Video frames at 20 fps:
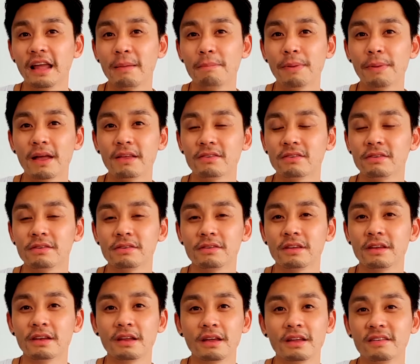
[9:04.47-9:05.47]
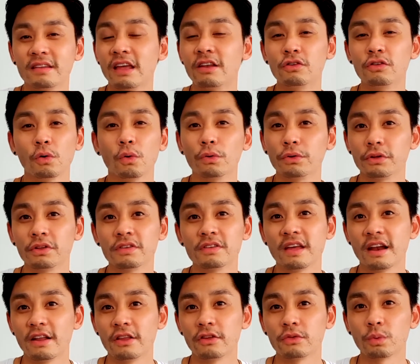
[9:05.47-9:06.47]
basis and attend to all your
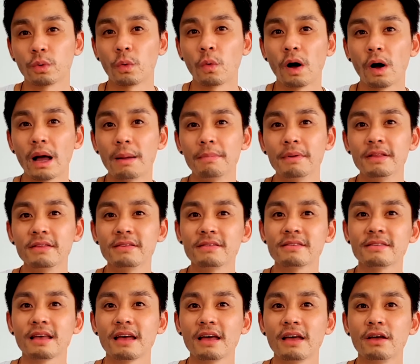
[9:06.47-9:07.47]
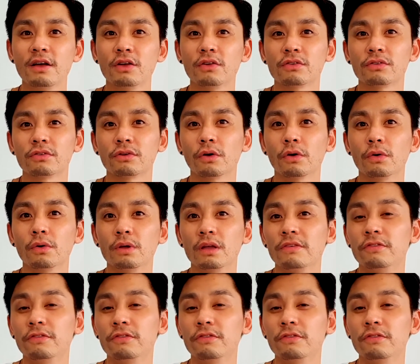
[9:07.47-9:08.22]
tenants' requirements. So if you